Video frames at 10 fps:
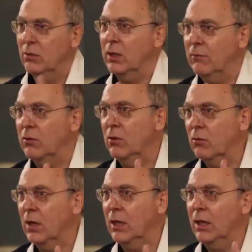not even the
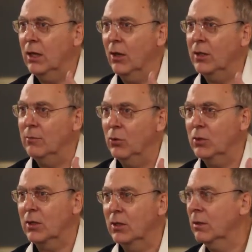great enlightened
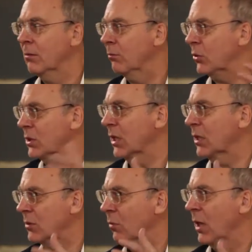Buddha can
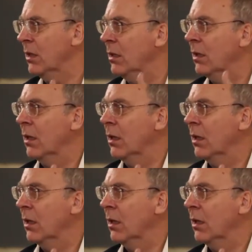predict when